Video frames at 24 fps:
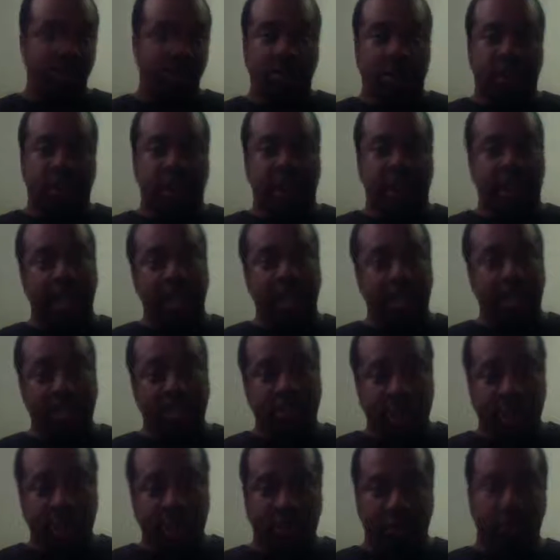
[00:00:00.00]
think is
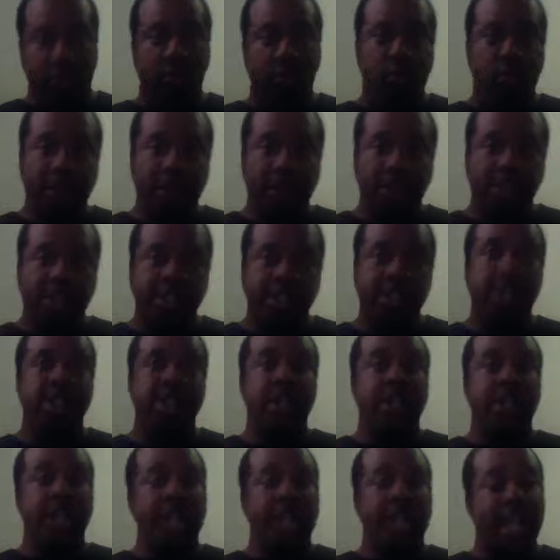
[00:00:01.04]
liberal, which
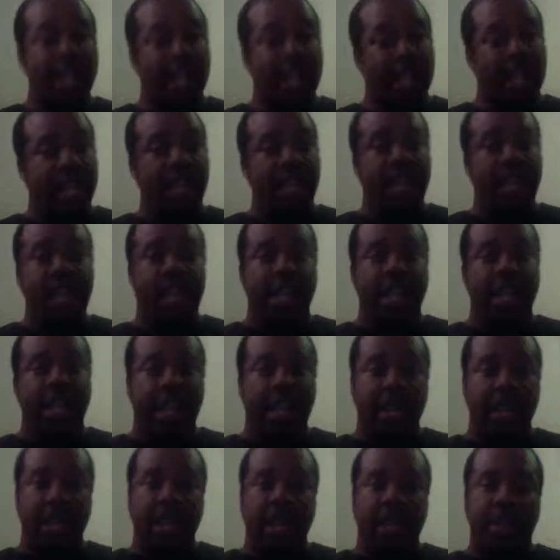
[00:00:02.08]
it
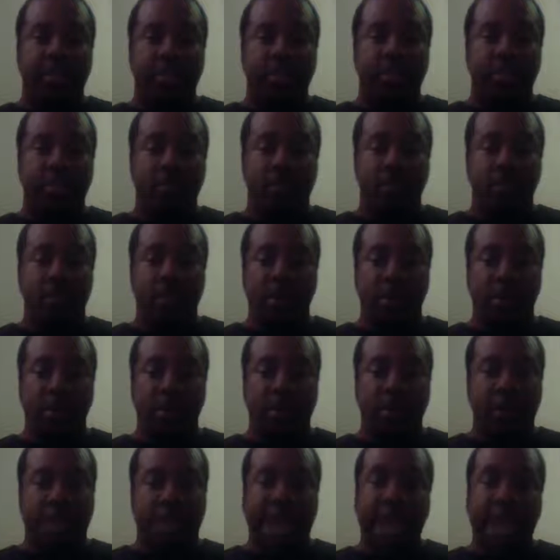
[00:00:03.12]
is more of
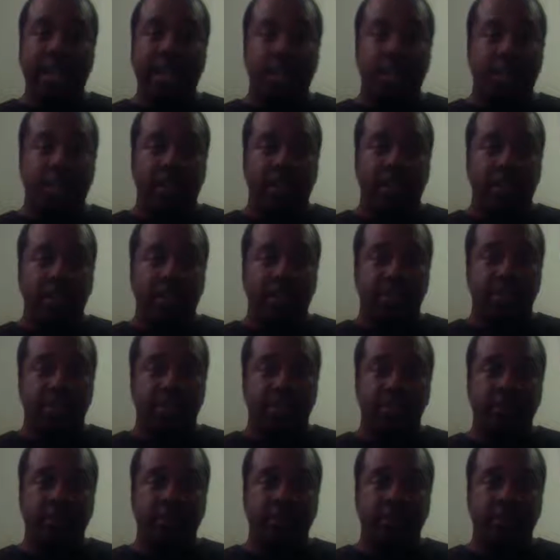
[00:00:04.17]
activism.